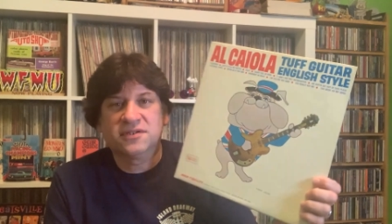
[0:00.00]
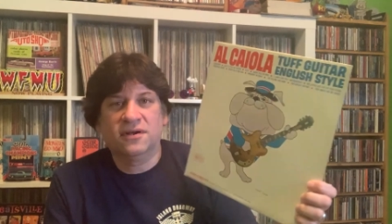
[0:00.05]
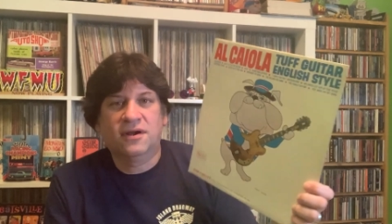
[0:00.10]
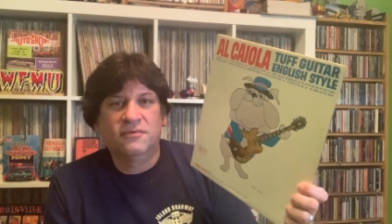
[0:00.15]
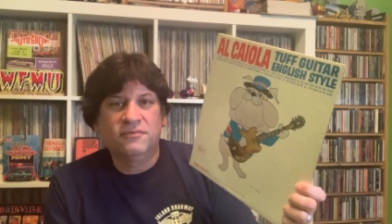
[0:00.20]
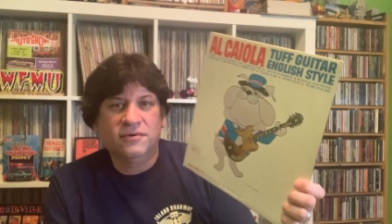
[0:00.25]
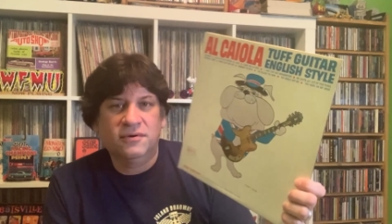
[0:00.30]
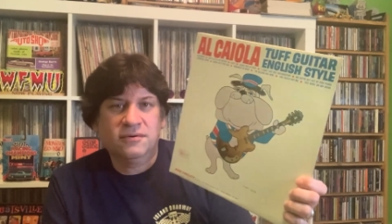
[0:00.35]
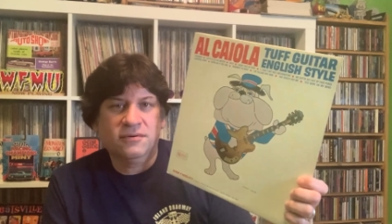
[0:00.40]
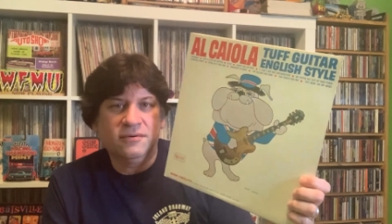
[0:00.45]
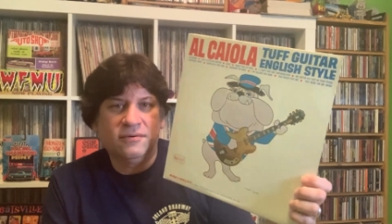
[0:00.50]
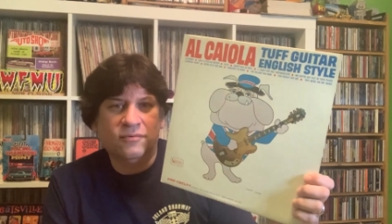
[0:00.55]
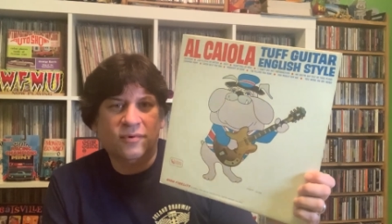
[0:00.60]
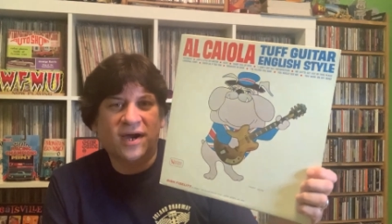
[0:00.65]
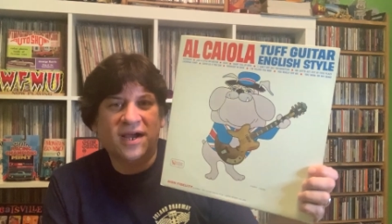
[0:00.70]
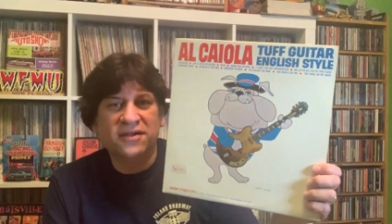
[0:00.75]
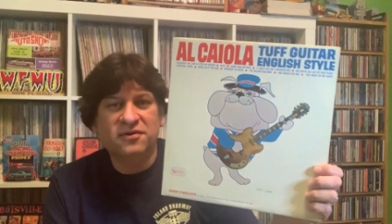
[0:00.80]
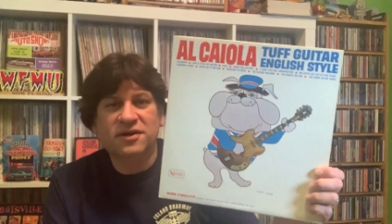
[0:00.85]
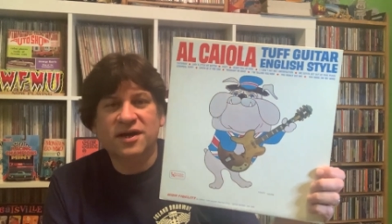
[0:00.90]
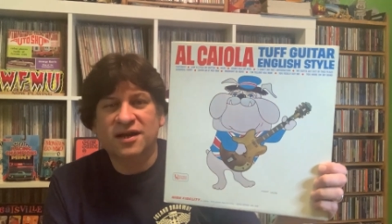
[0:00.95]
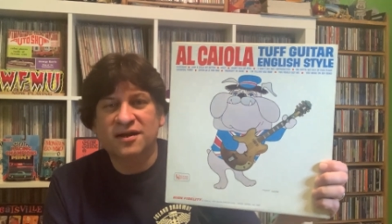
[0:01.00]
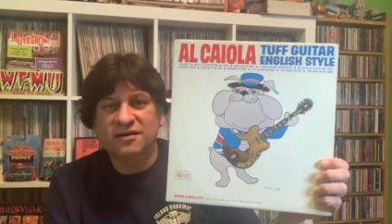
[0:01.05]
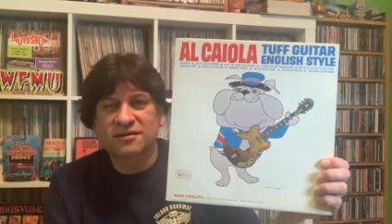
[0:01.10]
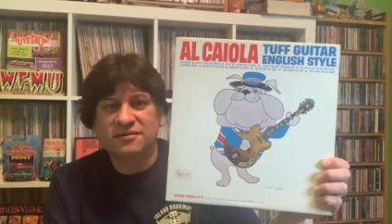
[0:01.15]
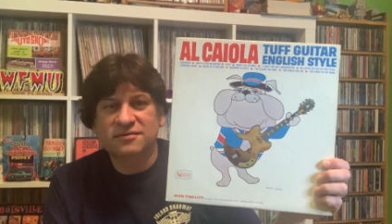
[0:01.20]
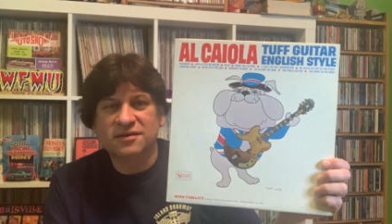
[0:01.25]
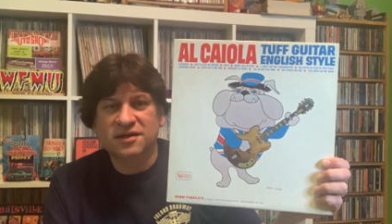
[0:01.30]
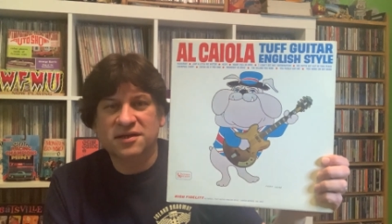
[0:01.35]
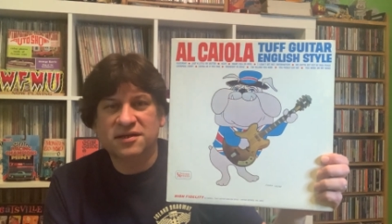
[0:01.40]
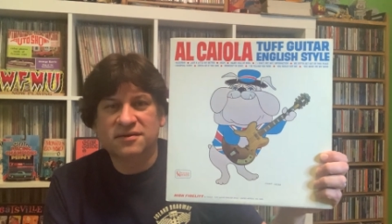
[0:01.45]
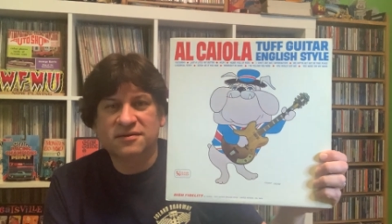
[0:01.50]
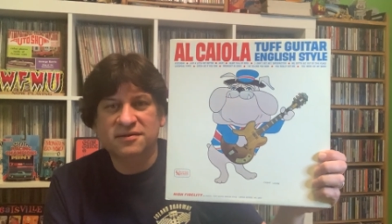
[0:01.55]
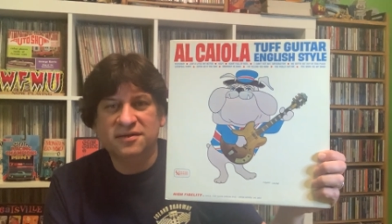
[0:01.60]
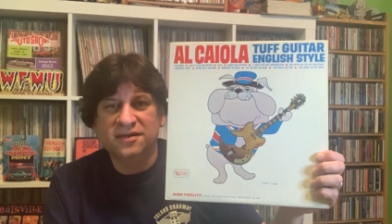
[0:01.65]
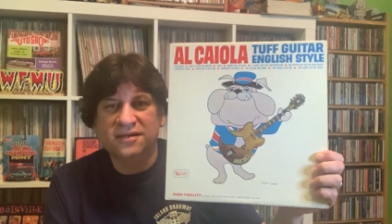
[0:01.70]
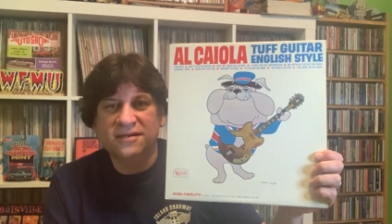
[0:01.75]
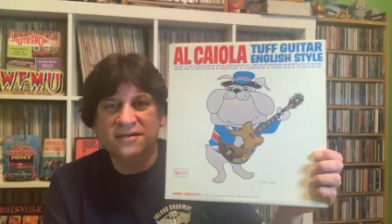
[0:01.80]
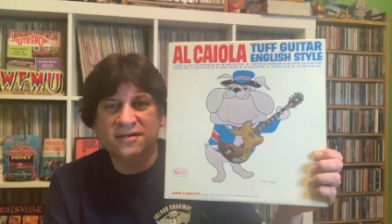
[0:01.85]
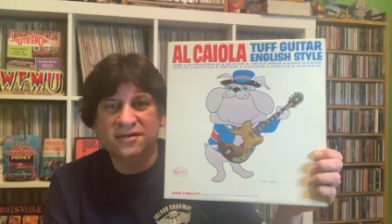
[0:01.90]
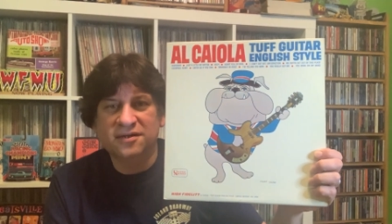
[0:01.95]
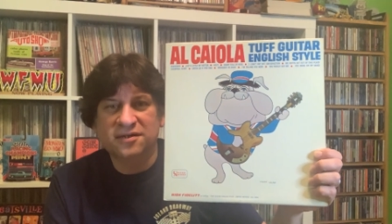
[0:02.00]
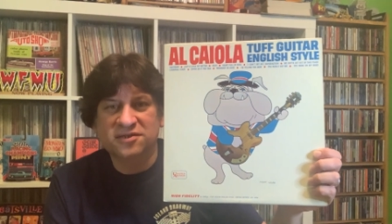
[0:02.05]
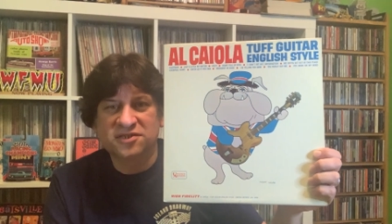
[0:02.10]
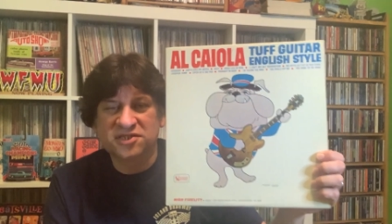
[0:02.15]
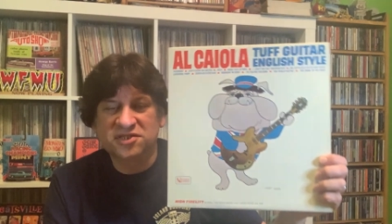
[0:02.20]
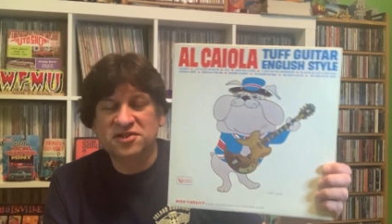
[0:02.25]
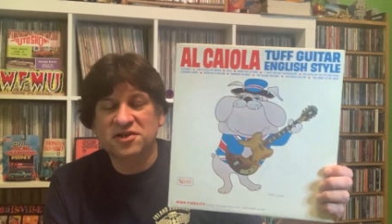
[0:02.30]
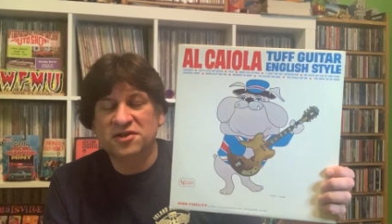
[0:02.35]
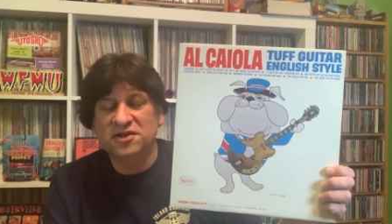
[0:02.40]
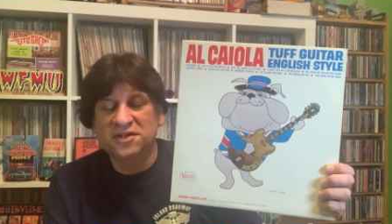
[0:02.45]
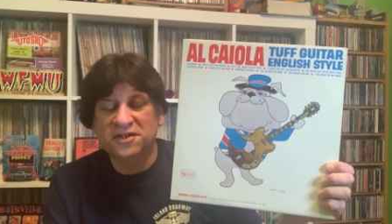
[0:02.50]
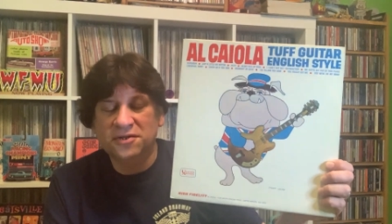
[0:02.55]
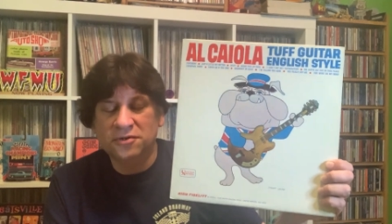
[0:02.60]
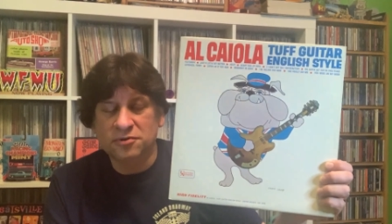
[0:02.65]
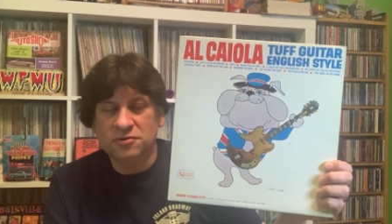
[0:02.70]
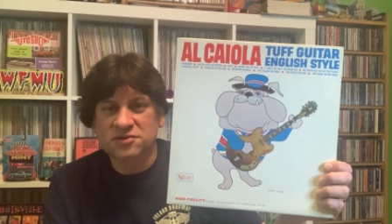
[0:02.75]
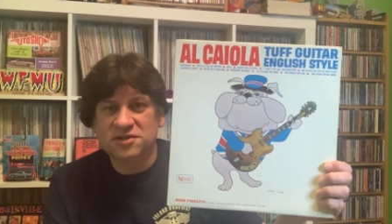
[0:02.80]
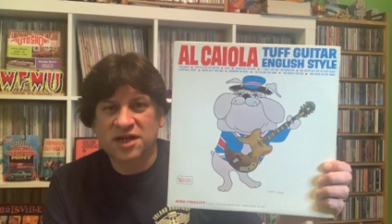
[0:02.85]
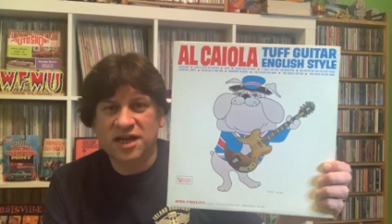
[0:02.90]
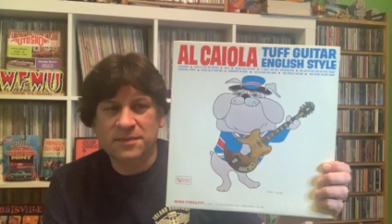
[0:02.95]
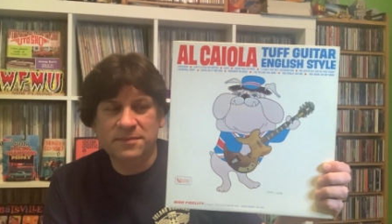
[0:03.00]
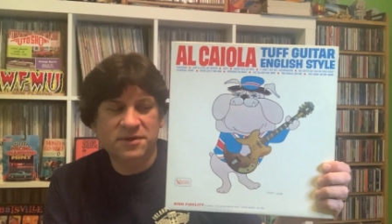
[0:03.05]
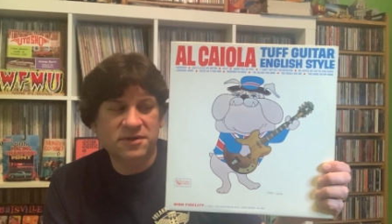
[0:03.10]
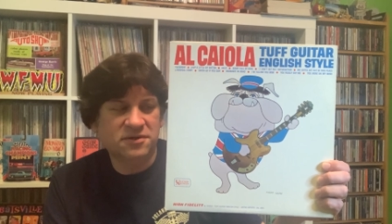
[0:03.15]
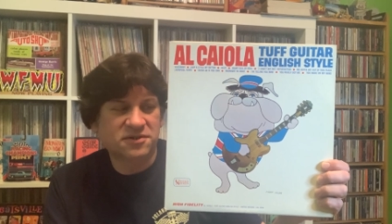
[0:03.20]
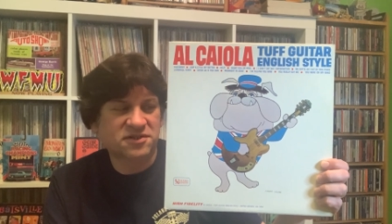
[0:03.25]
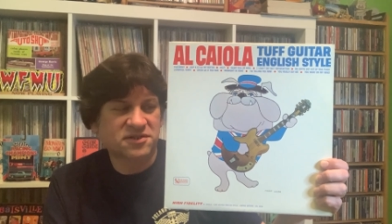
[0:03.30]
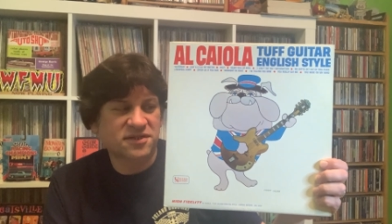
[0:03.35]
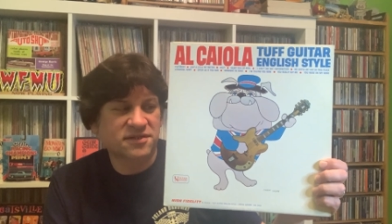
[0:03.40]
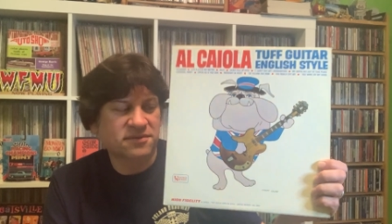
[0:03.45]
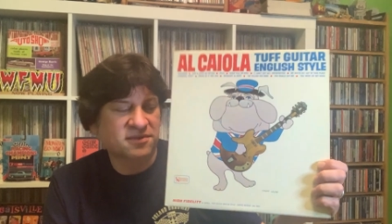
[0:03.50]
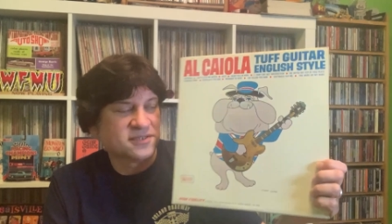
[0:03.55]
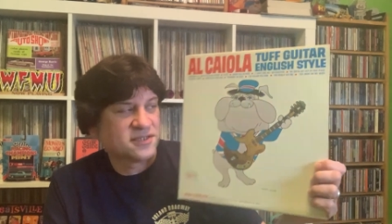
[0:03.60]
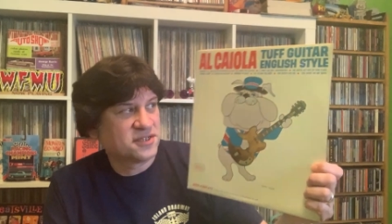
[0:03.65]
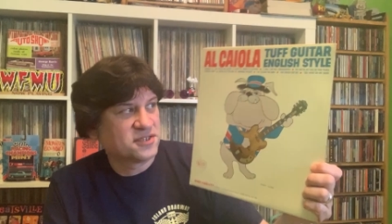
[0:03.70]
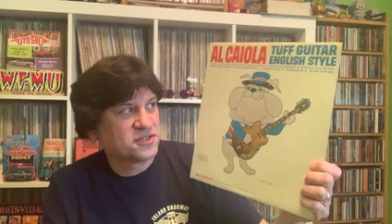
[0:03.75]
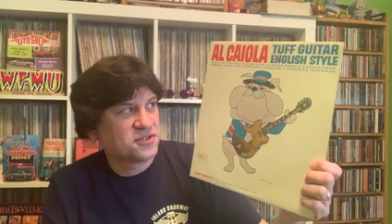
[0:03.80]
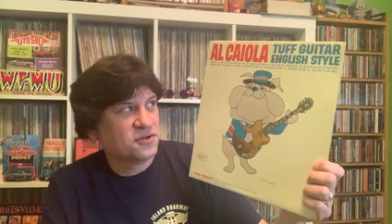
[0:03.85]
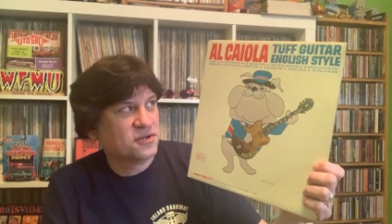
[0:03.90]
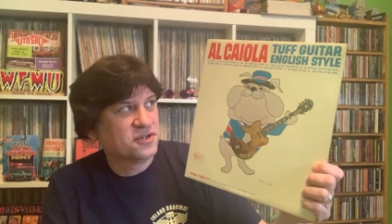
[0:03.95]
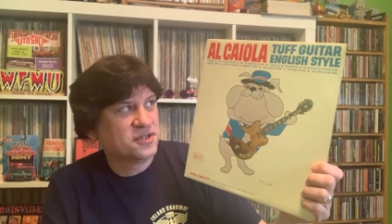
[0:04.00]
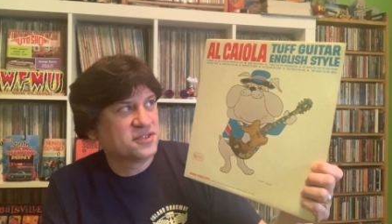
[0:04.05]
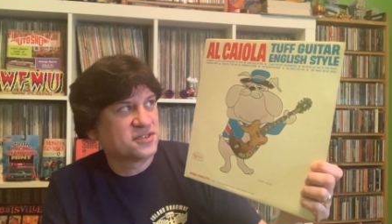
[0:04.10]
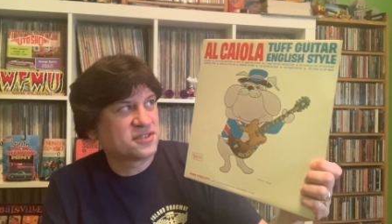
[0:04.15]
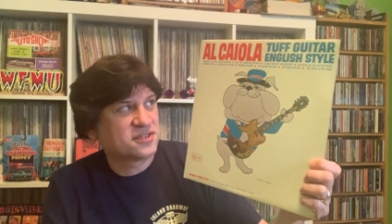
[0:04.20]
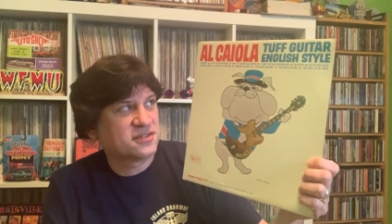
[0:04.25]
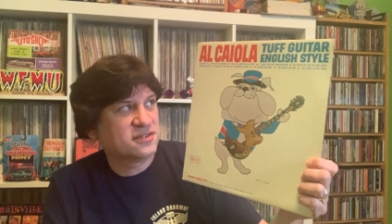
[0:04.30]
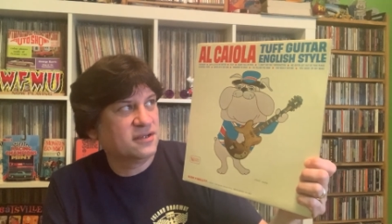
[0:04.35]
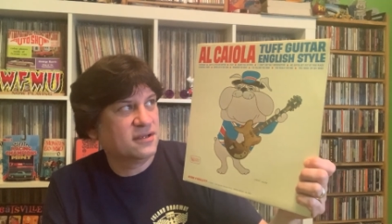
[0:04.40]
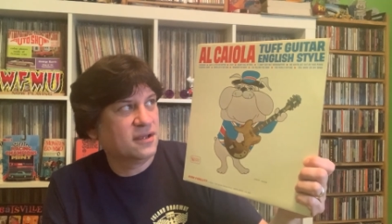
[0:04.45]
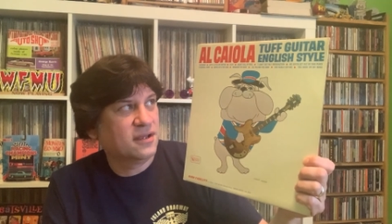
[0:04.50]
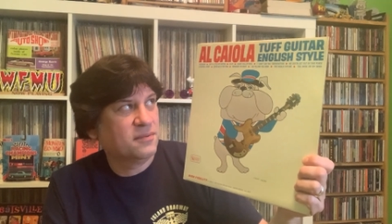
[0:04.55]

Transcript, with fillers: of why you gotta like uh, study the old time inner sleeves, because I saw this